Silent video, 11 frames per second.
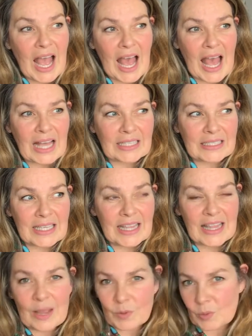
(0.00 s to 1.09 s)
And
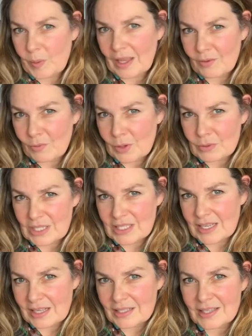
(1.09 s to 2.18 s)
there would be a real
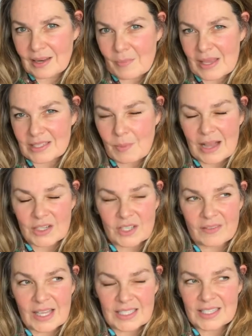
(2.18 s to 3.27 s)
dissonance and a mismatch
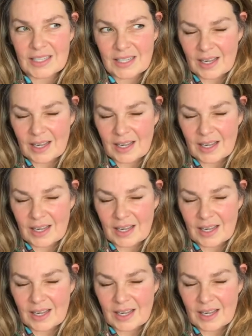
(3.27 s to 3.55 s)
if they didn't.